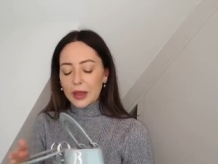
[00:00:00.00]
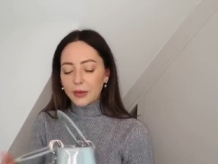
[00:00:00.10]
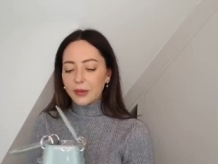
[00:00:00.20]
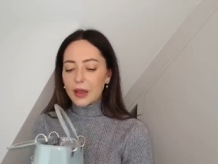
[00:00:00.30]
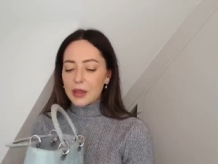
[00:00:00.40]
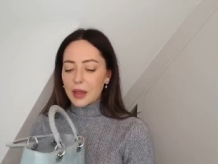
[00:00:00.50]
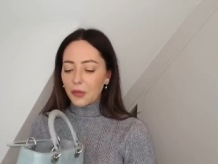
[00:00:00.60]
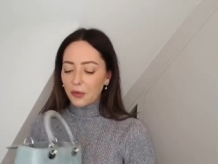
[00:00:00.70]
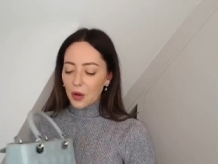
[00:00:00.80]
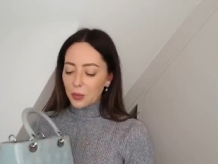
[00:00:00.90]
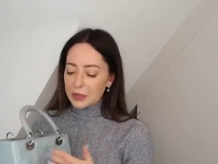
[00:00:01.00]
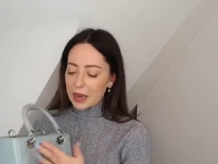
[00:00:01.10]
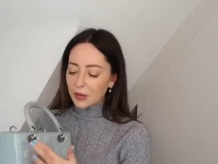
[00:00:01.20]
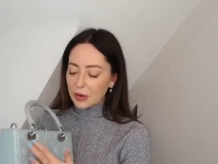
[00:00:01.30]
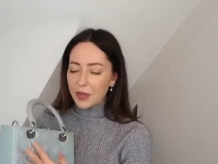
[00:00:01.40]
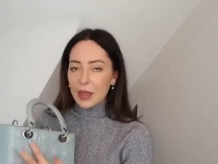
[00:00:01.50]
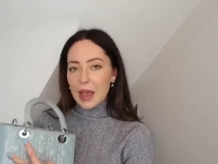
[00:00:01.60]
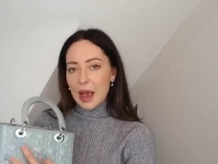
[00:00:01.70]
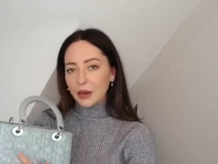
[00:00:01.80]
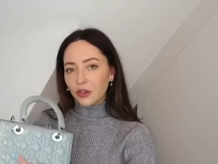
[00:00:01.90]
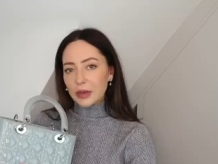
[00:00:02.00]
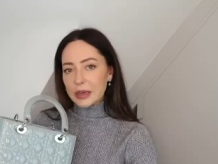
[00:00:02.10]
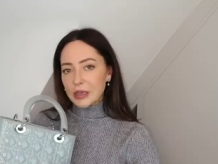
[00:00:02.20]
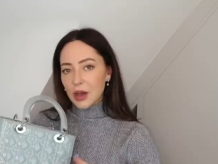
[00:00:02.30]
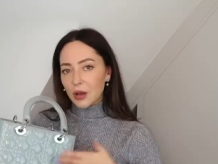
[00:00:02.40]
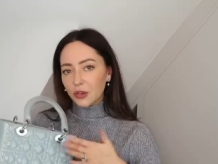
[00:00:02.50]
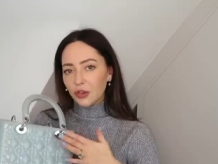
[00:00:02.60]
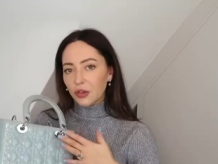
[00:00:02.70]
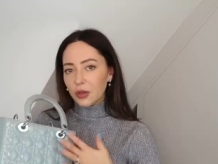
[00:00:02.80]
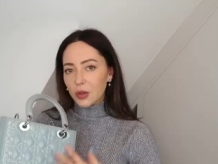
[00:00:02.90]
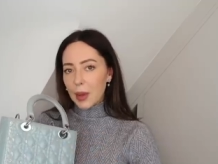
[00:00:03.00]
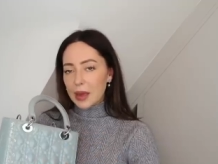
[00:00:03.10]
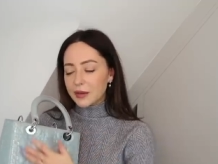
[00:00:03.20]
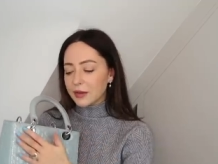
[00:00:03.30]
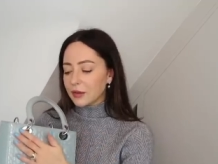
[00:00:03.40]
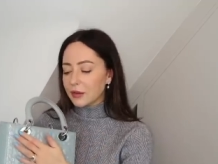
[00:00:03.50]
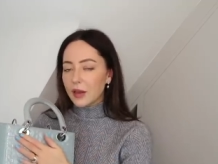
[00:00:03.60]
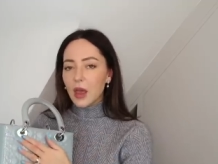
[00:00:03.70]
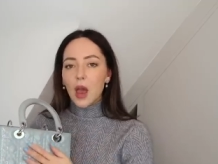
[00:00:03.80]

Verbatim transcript: let's say they flop down and they actually touch the patent.